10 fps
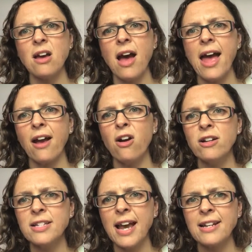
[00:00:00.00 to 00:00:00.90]
I had
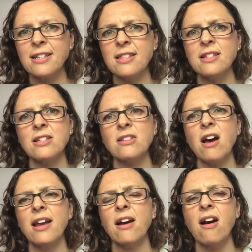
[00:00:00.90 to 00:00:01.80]
contacted the
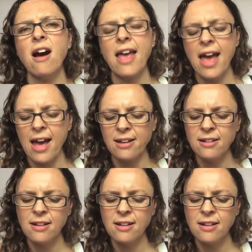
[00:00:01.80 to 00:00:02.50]
designer, I had,